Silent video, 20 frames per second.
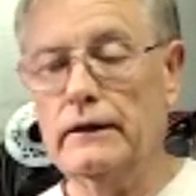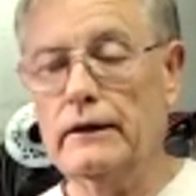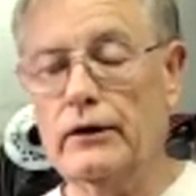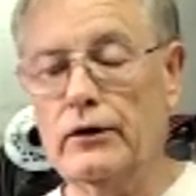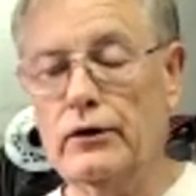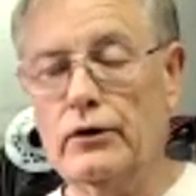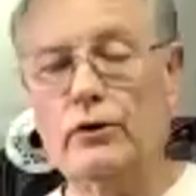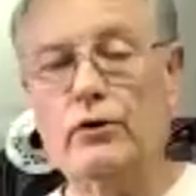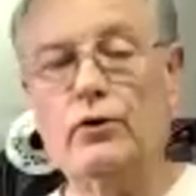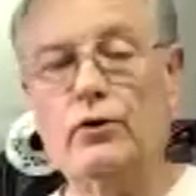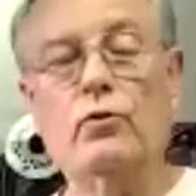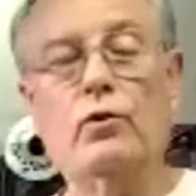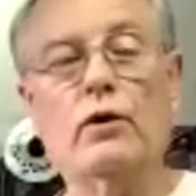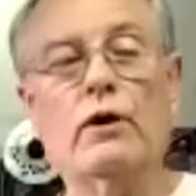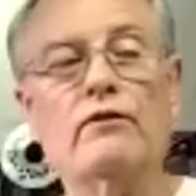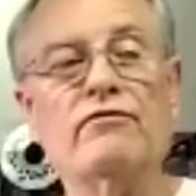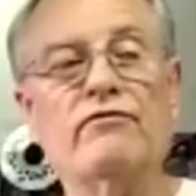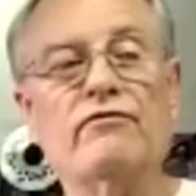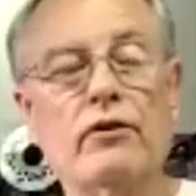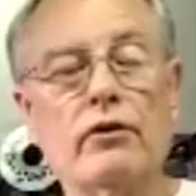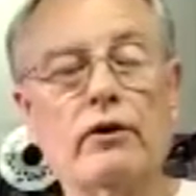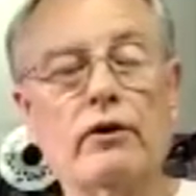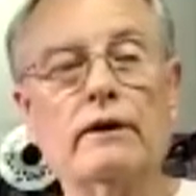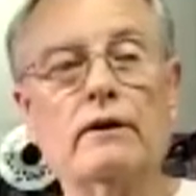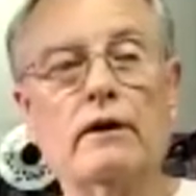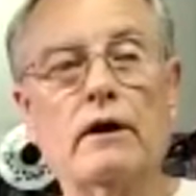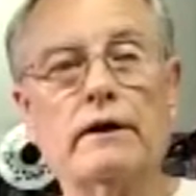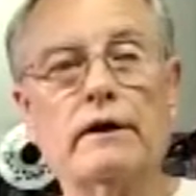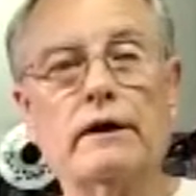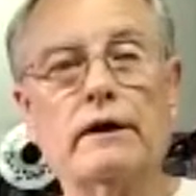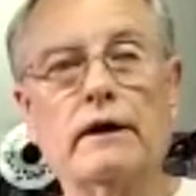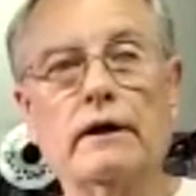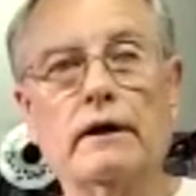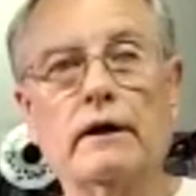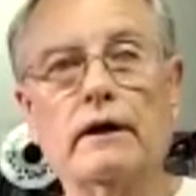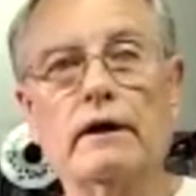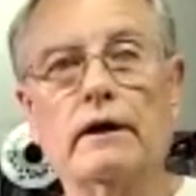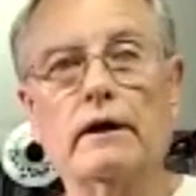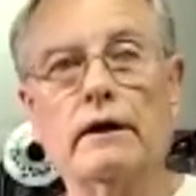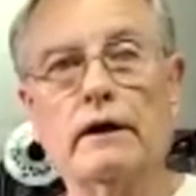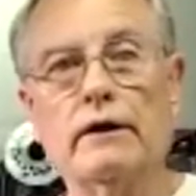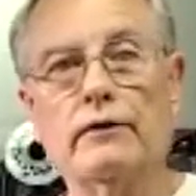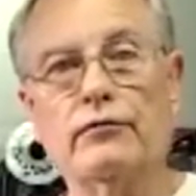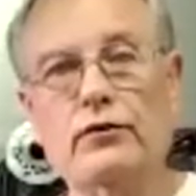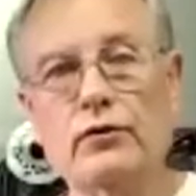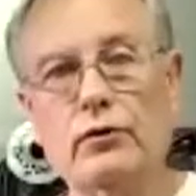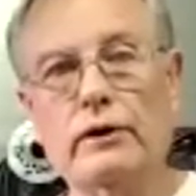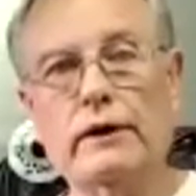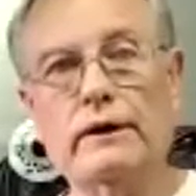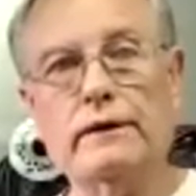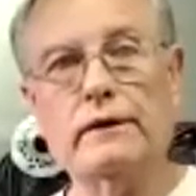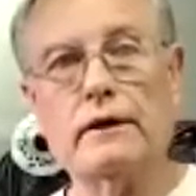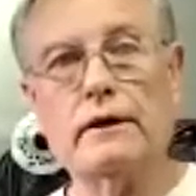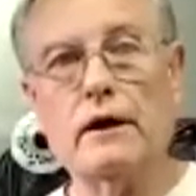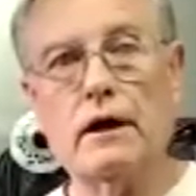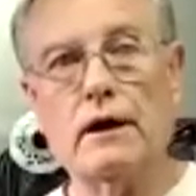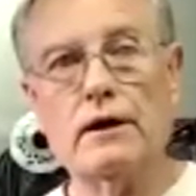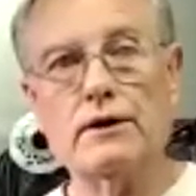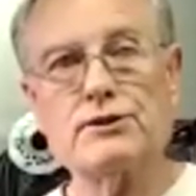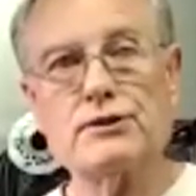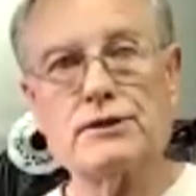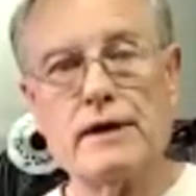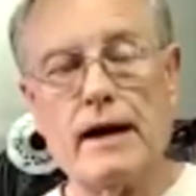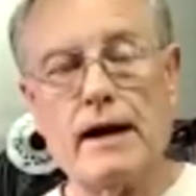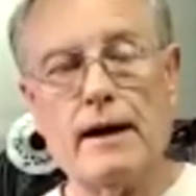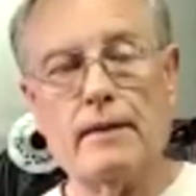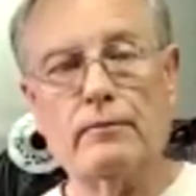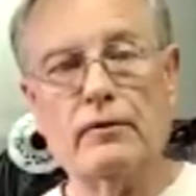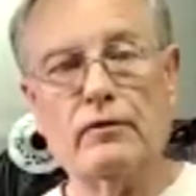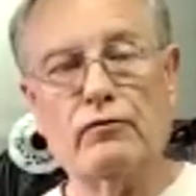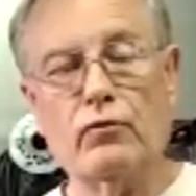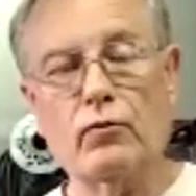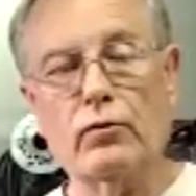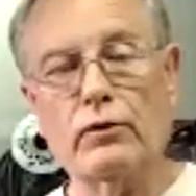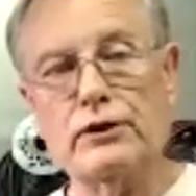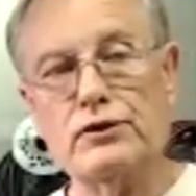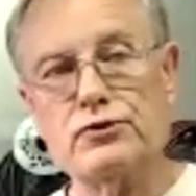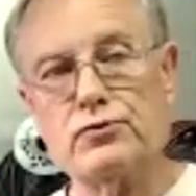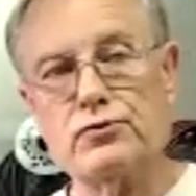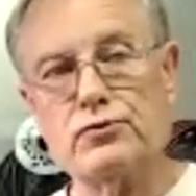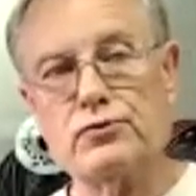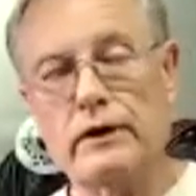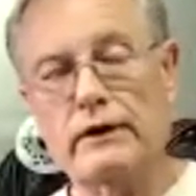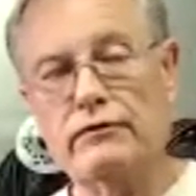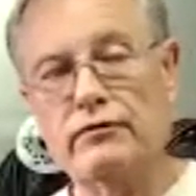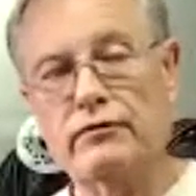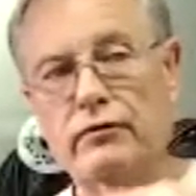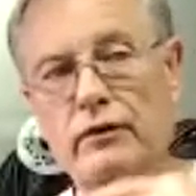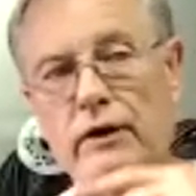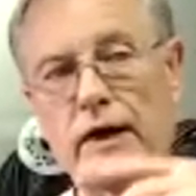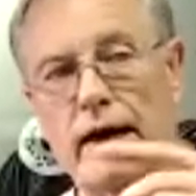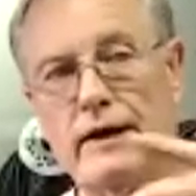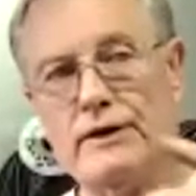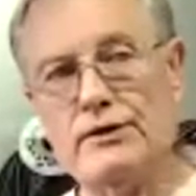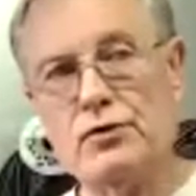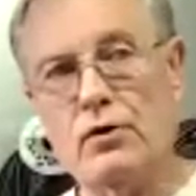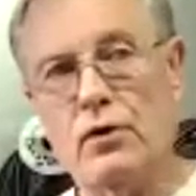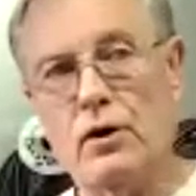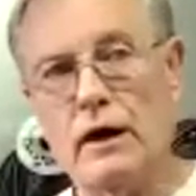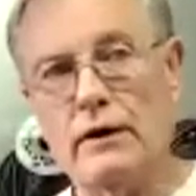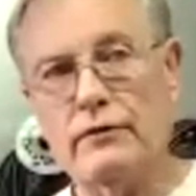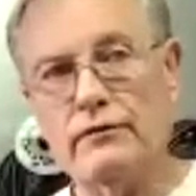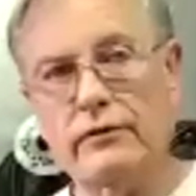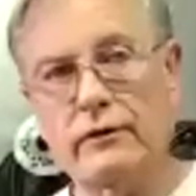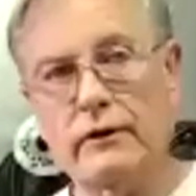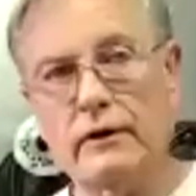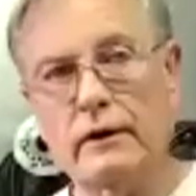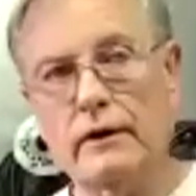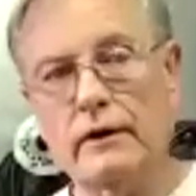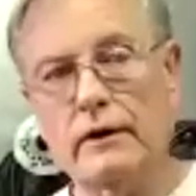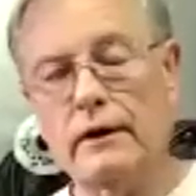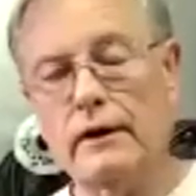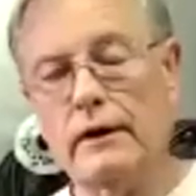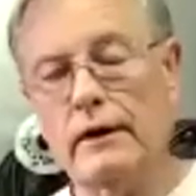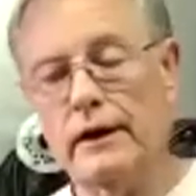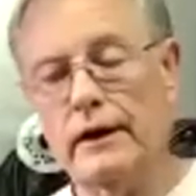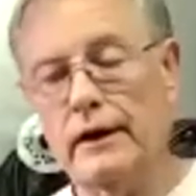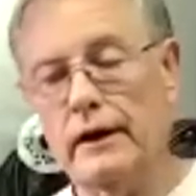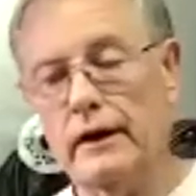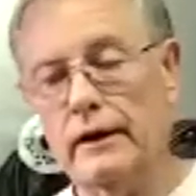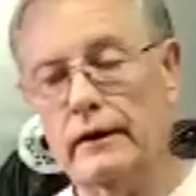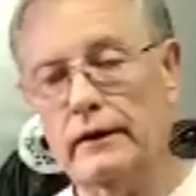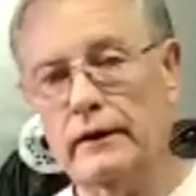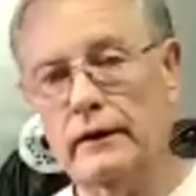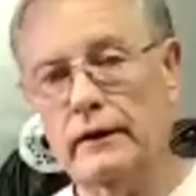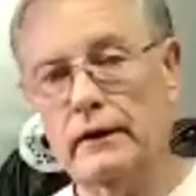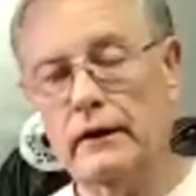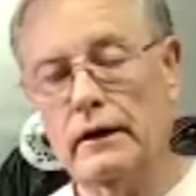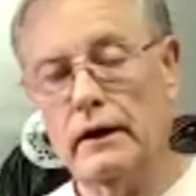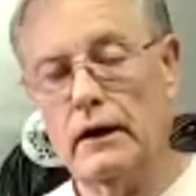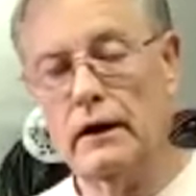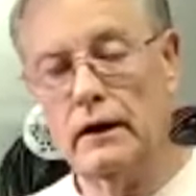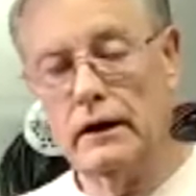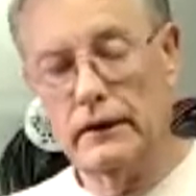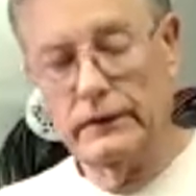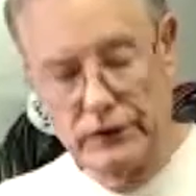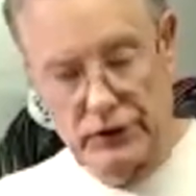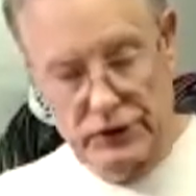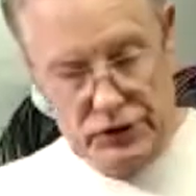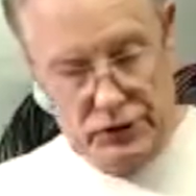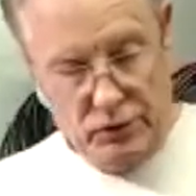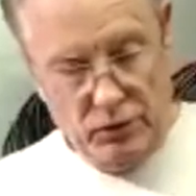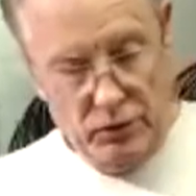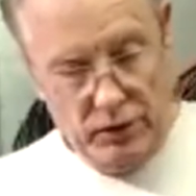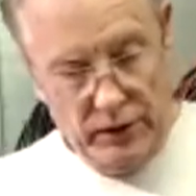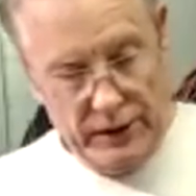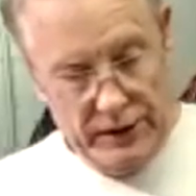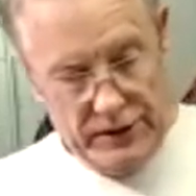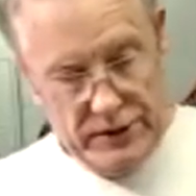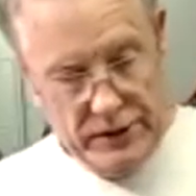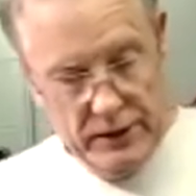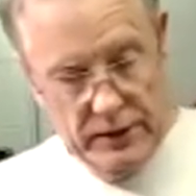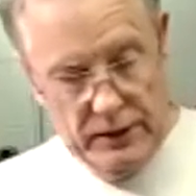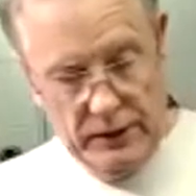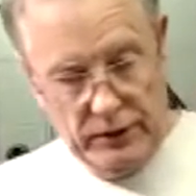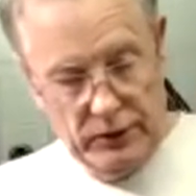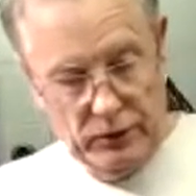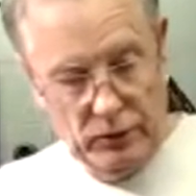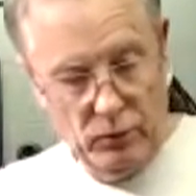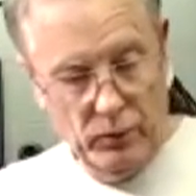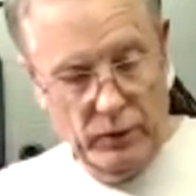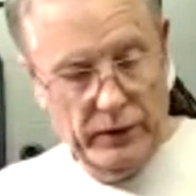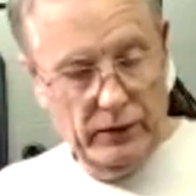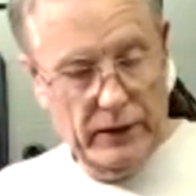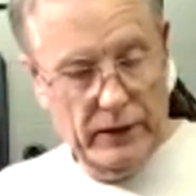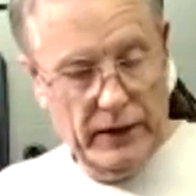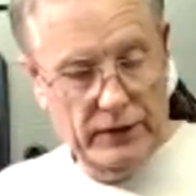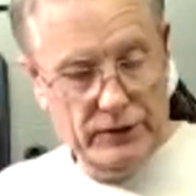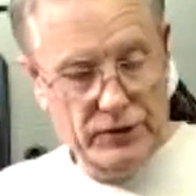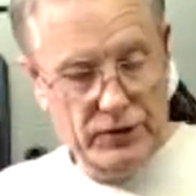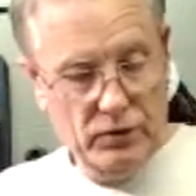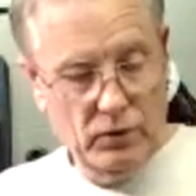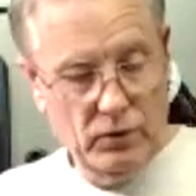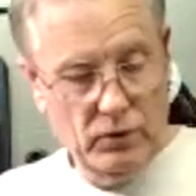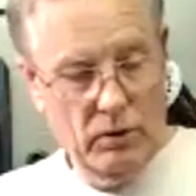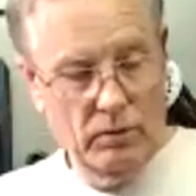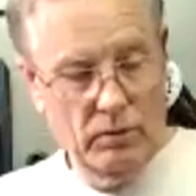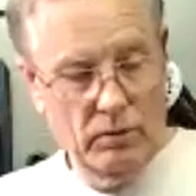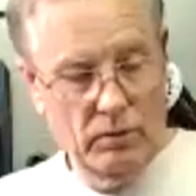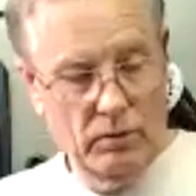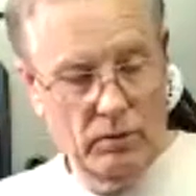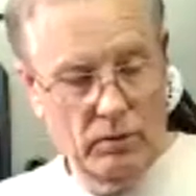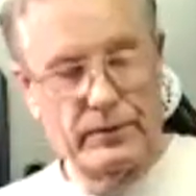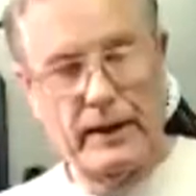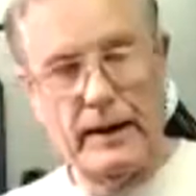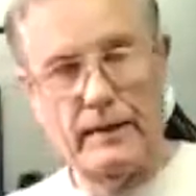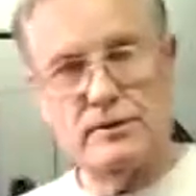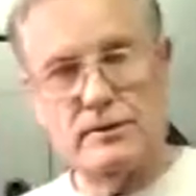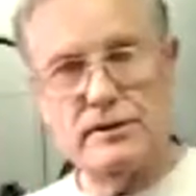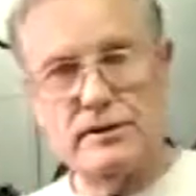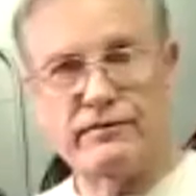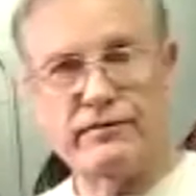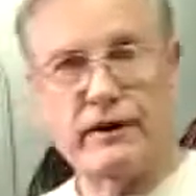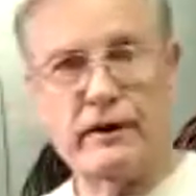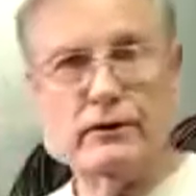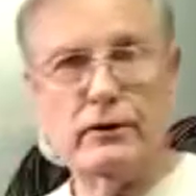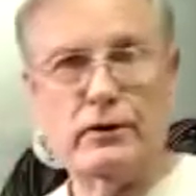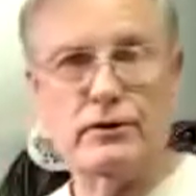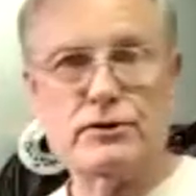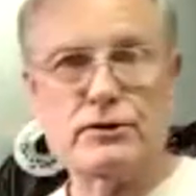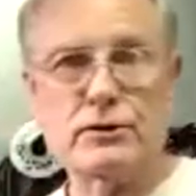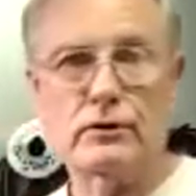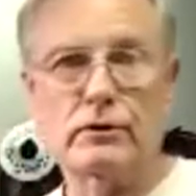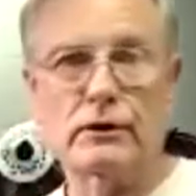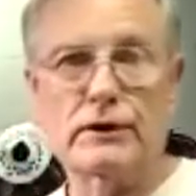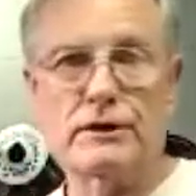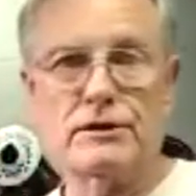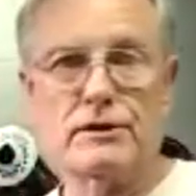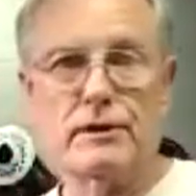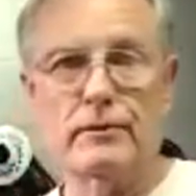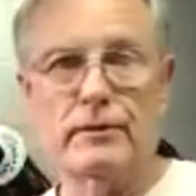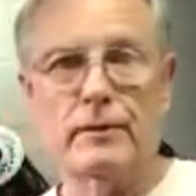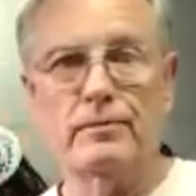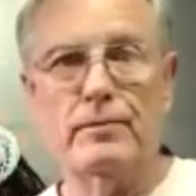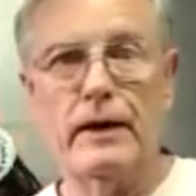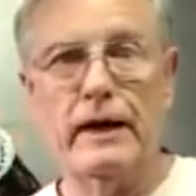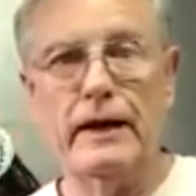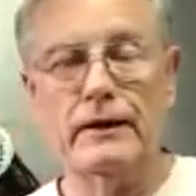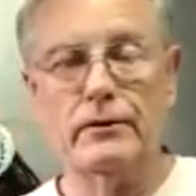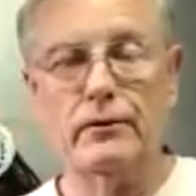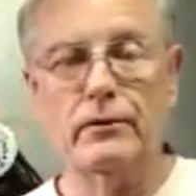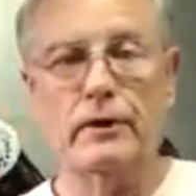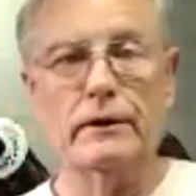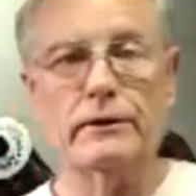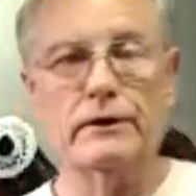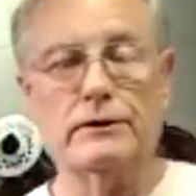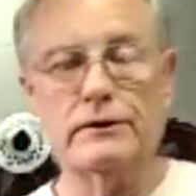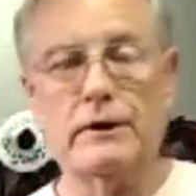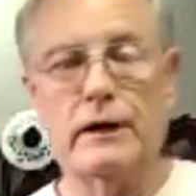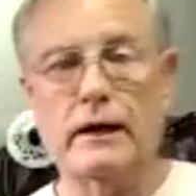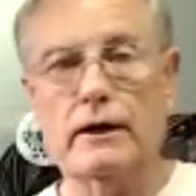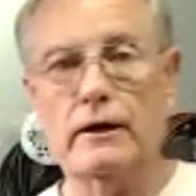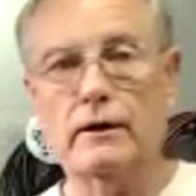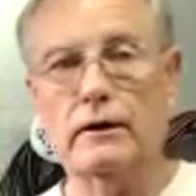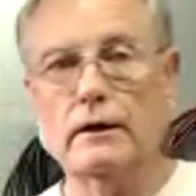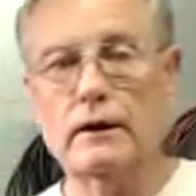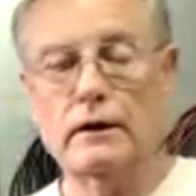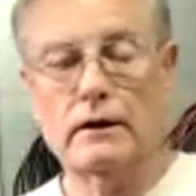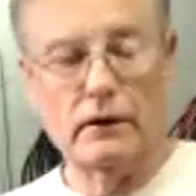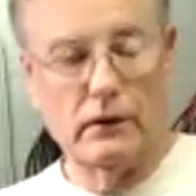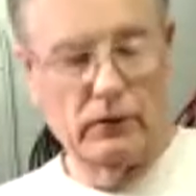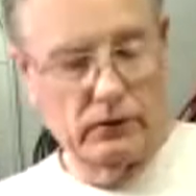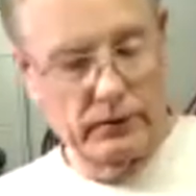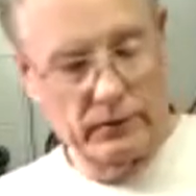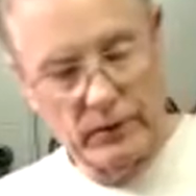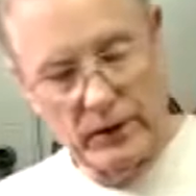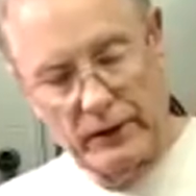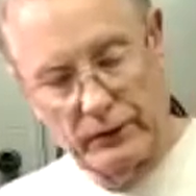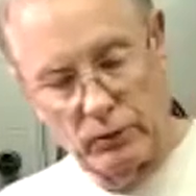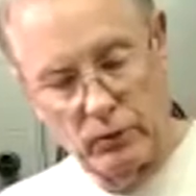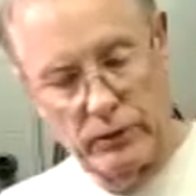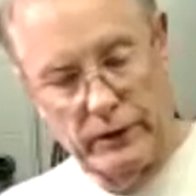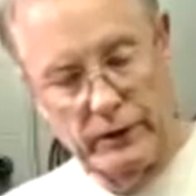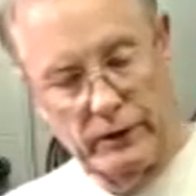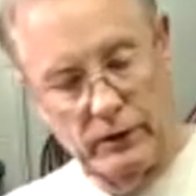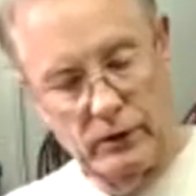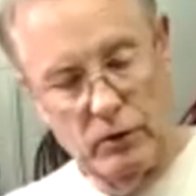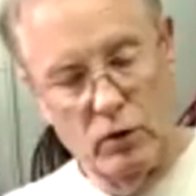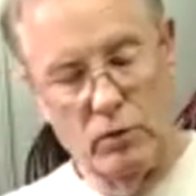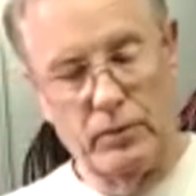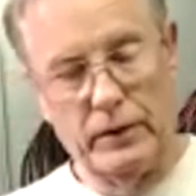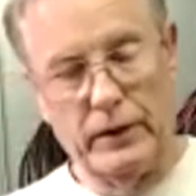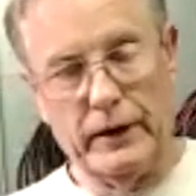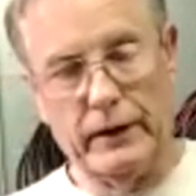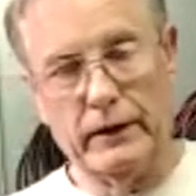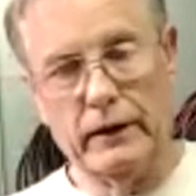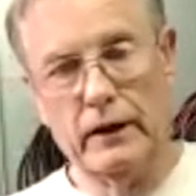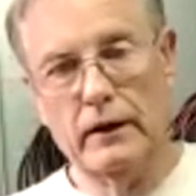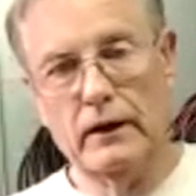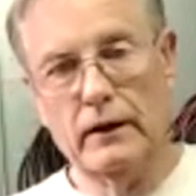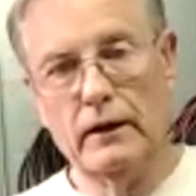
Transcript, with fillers: you are very lucky if you get the car stopped before the tread flies off and uh, destroys your wheelhouse chrome, sometimes the fender, certainly some of the paint around the tire or around the wheel opening.